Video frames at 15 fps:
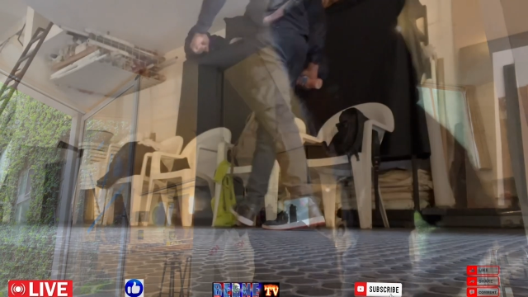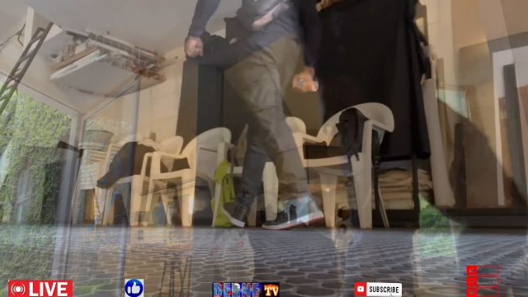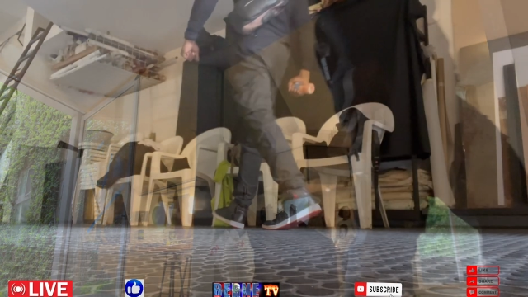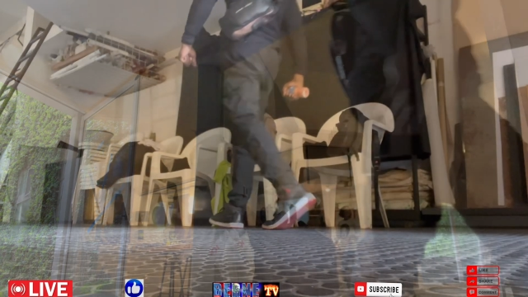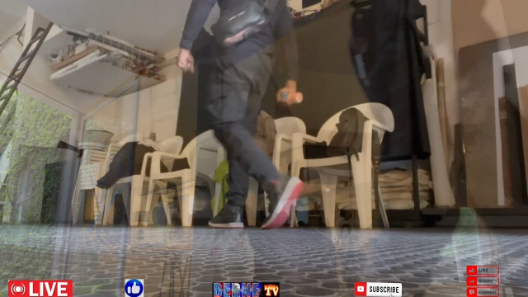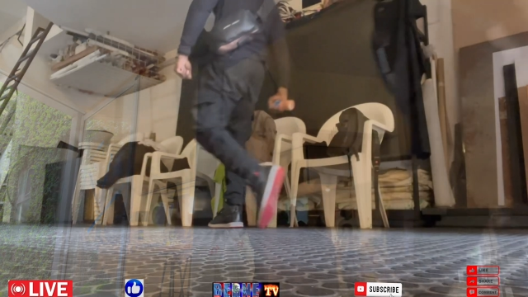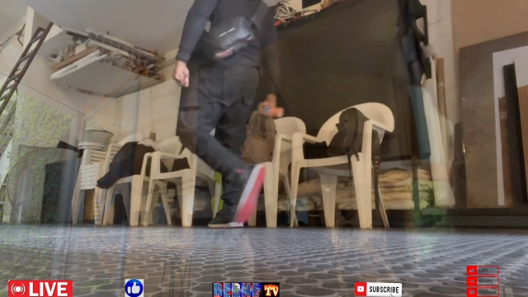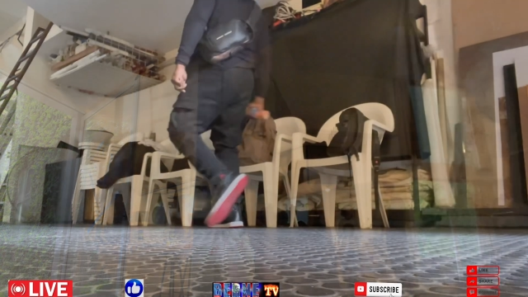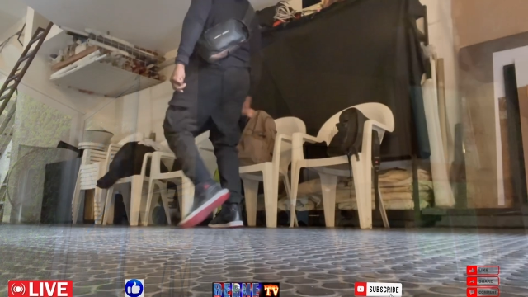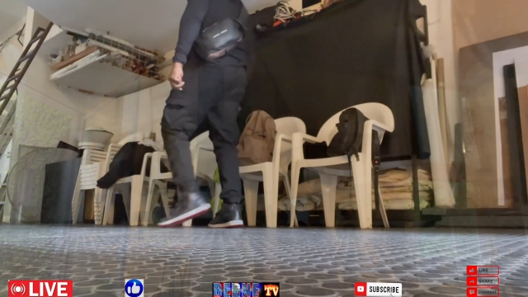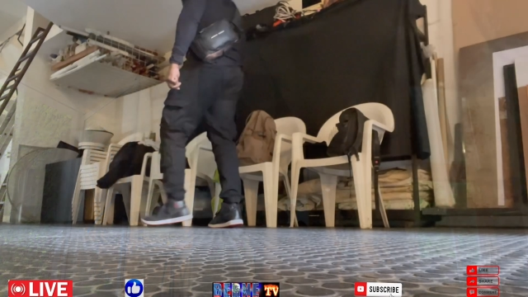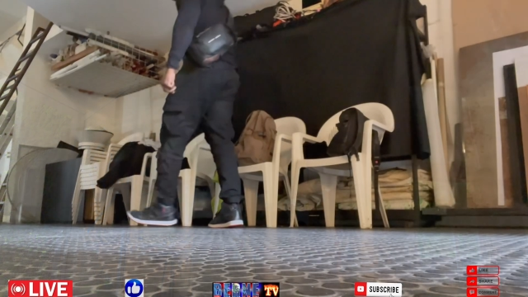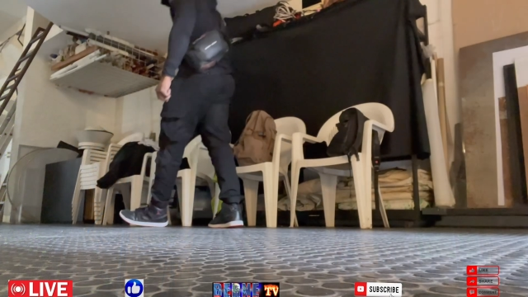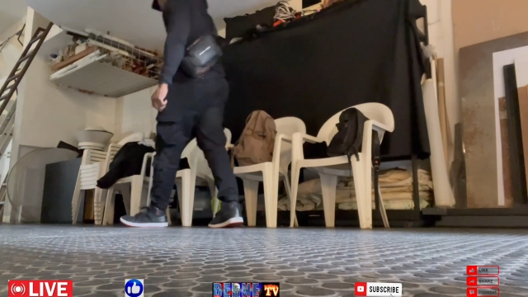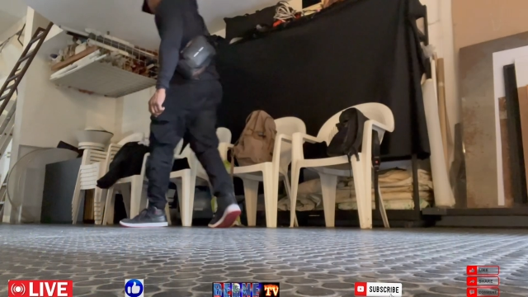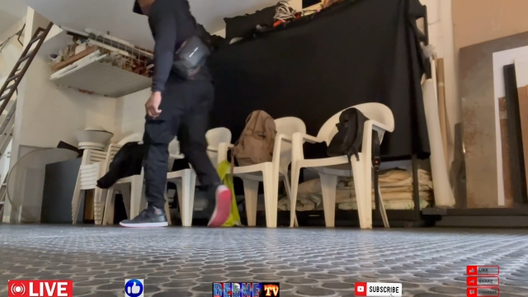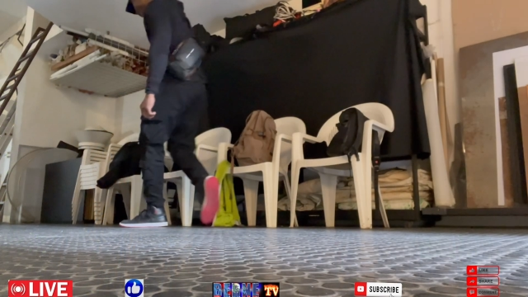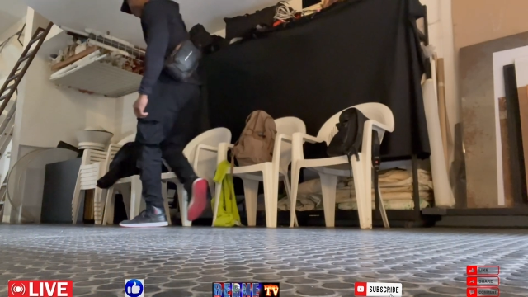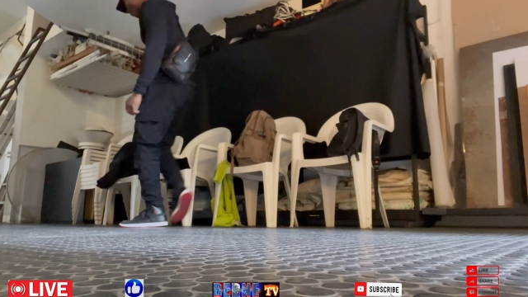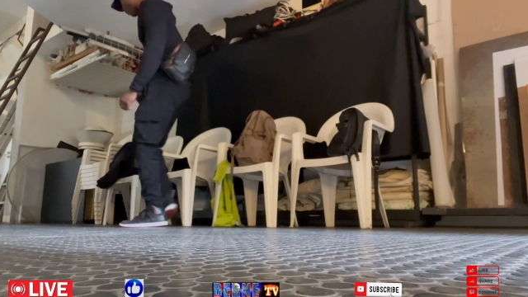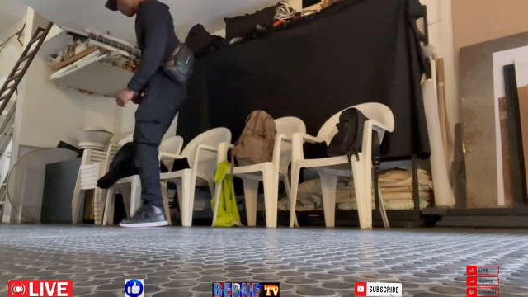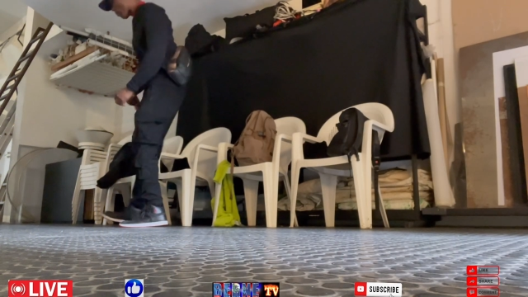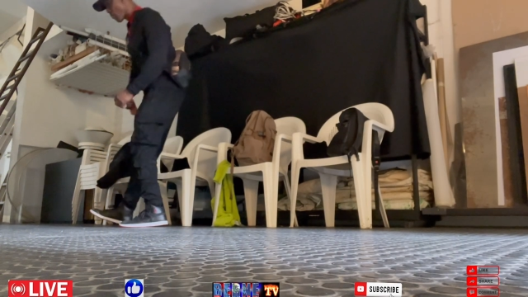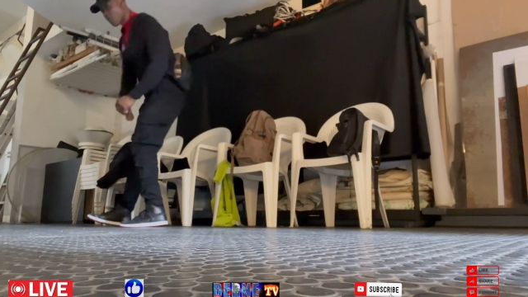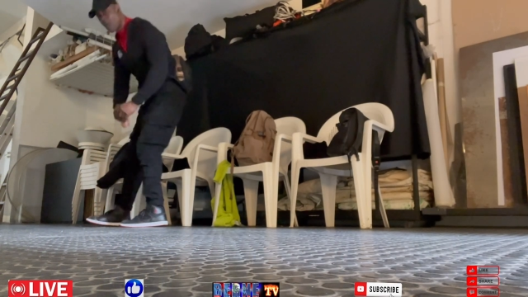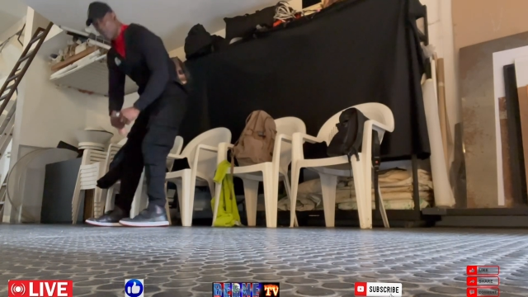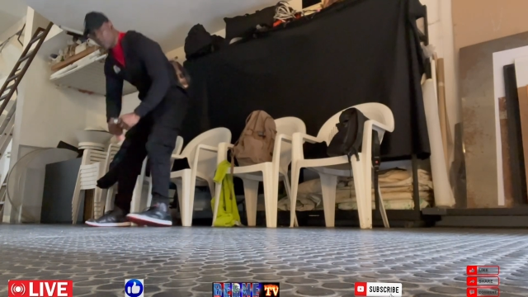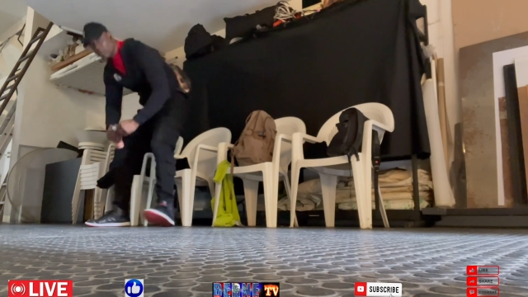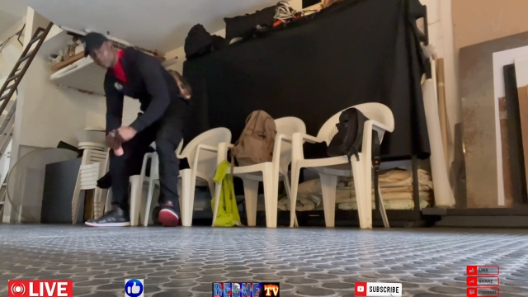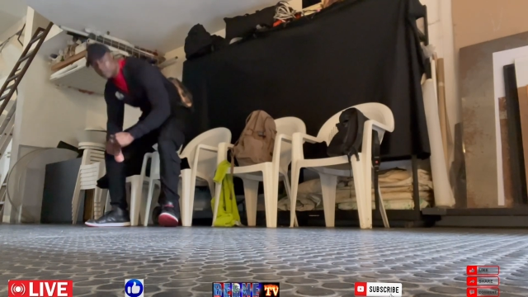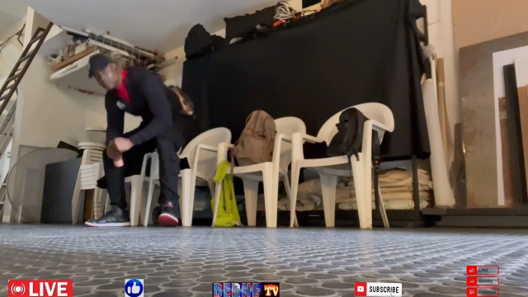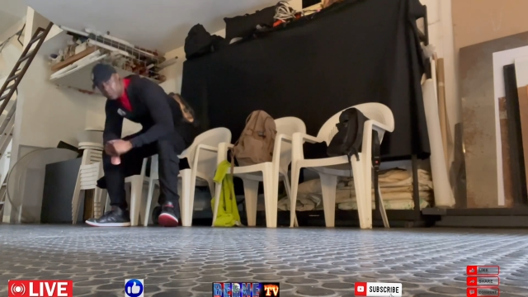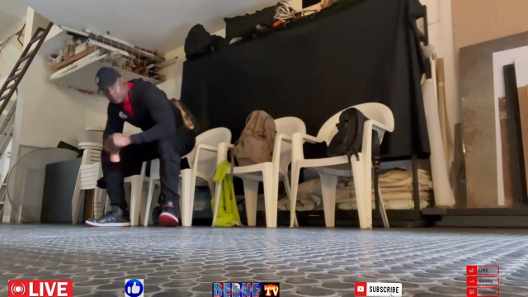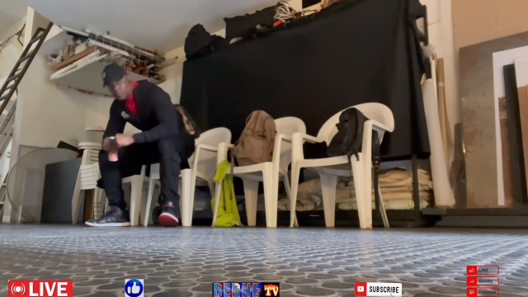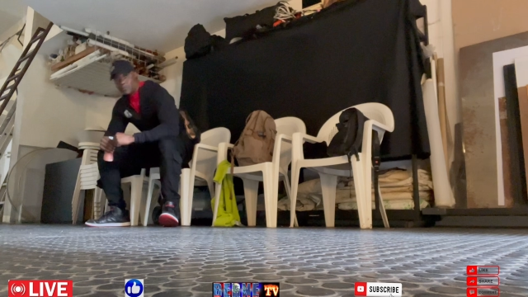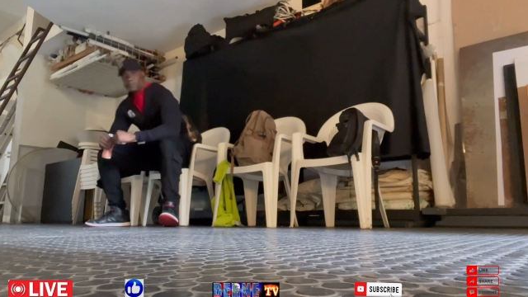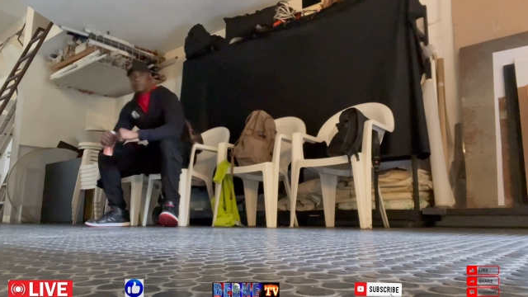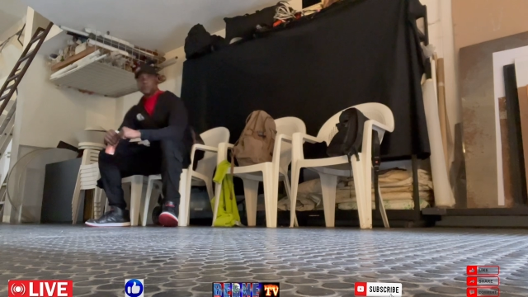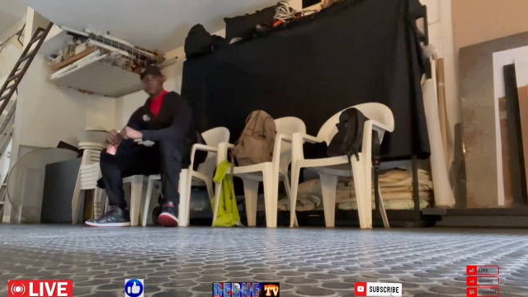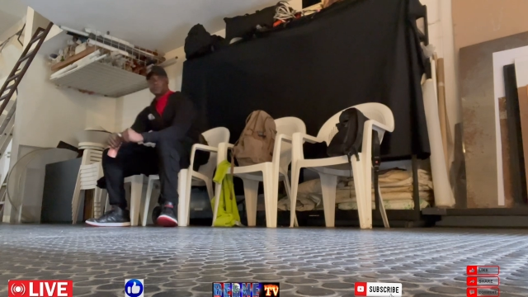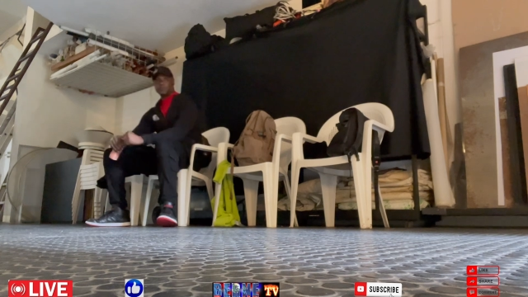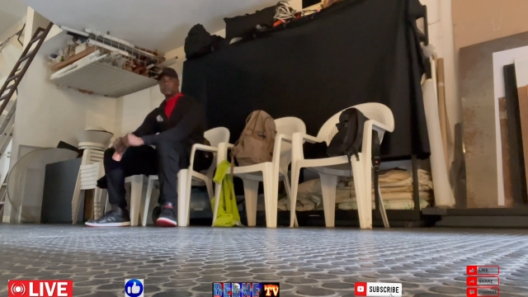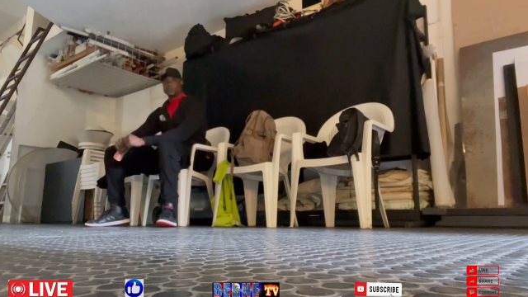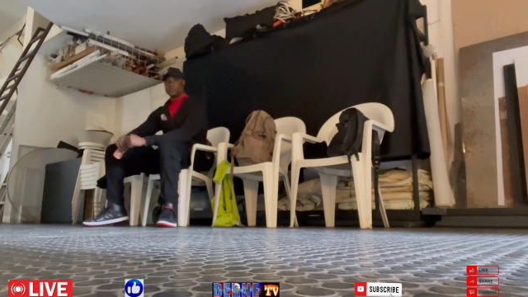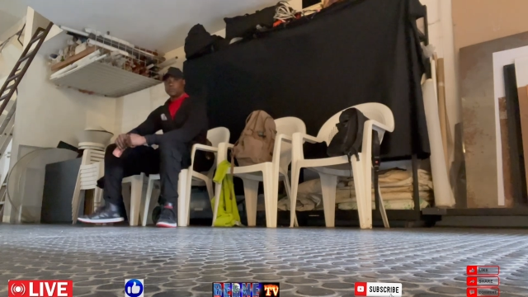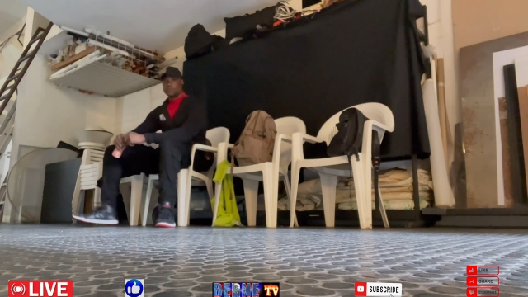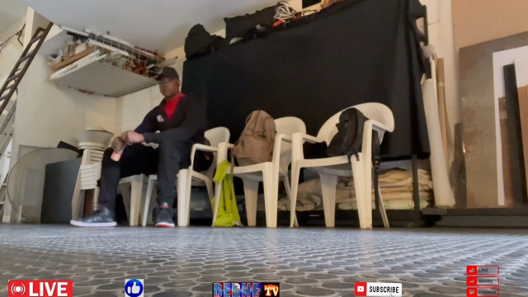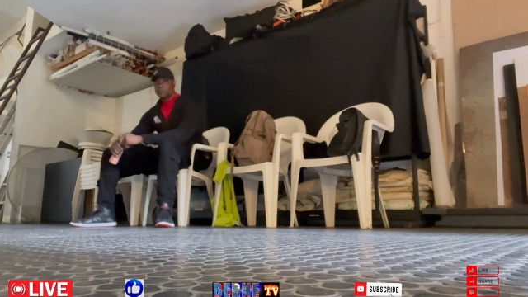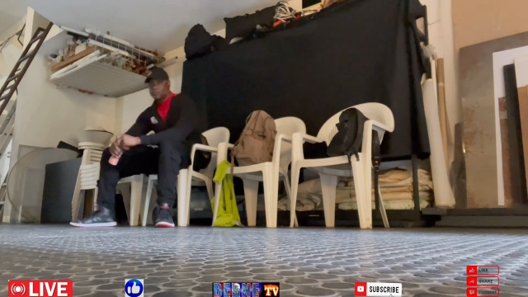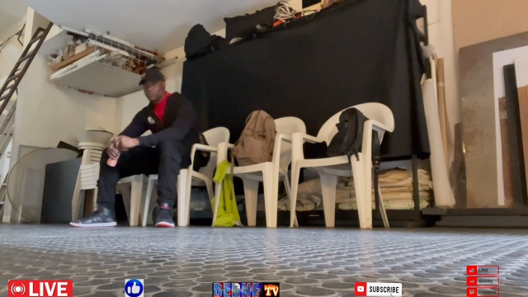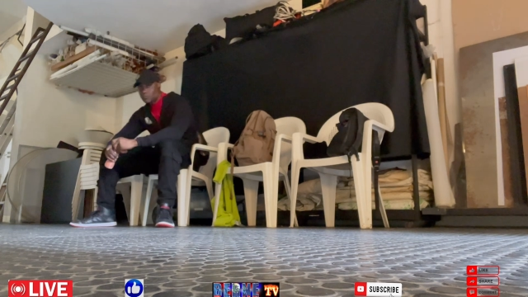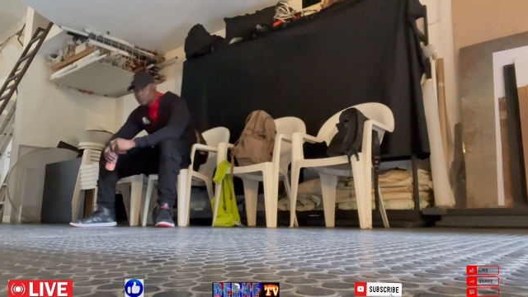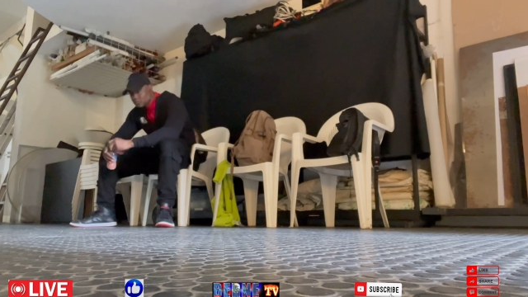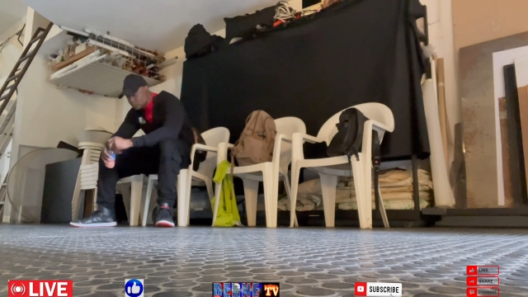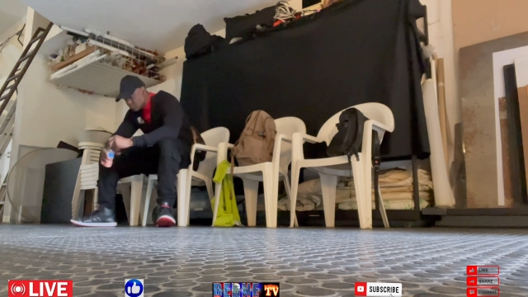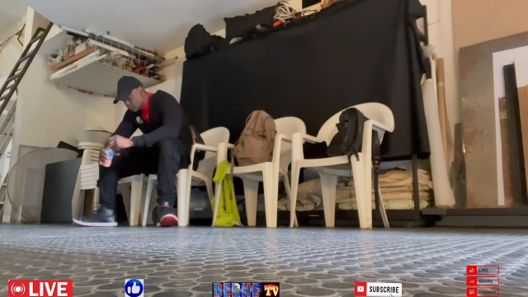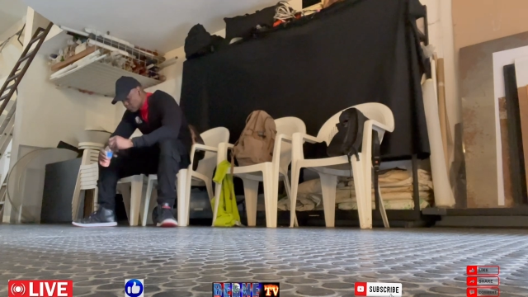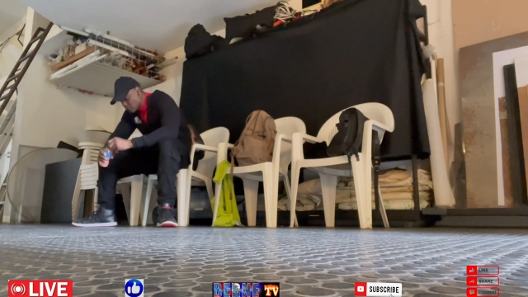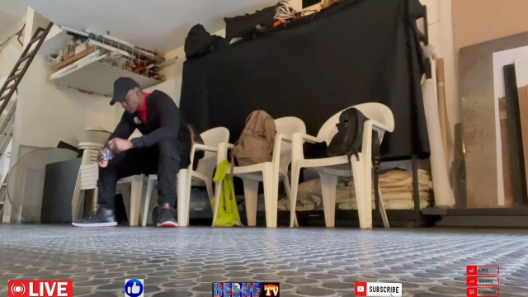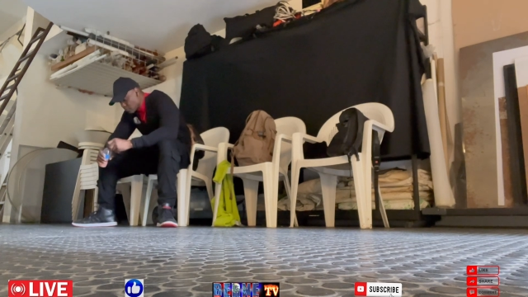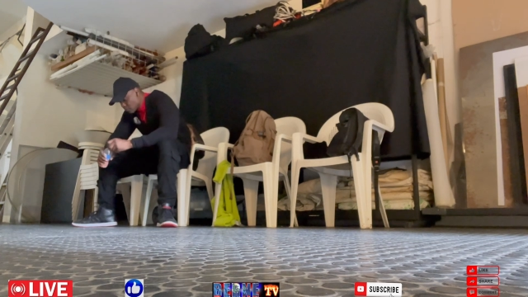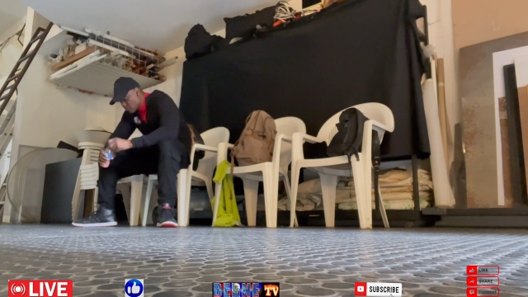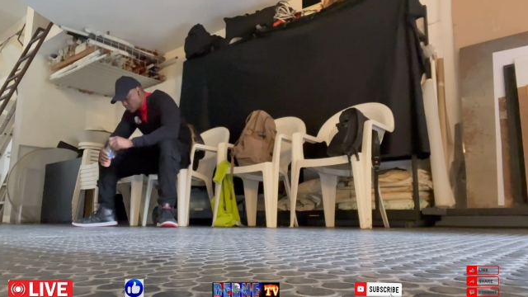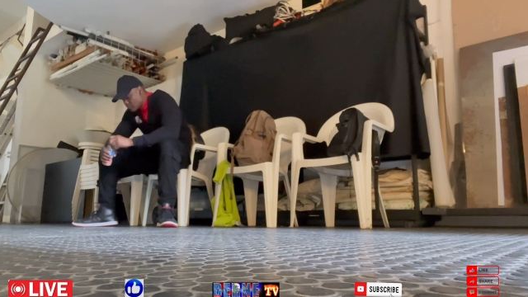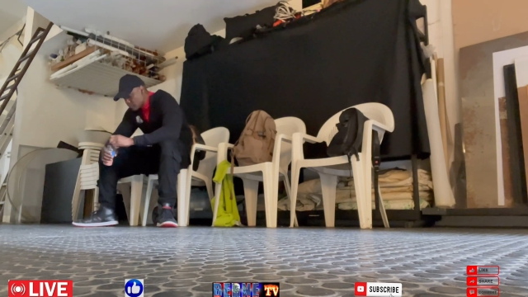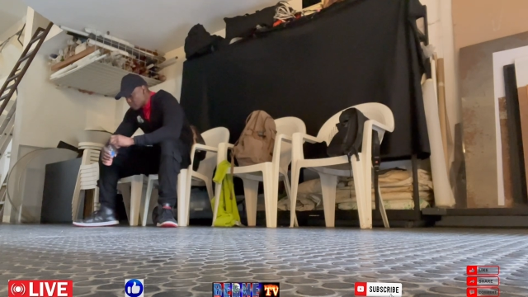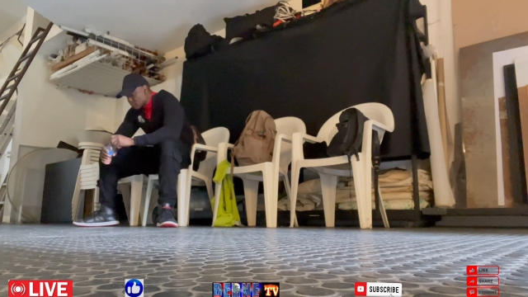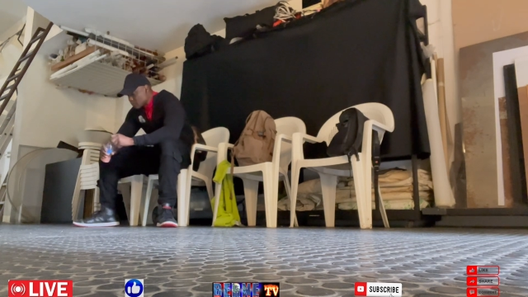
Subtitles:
Nobody's mouth can be seen.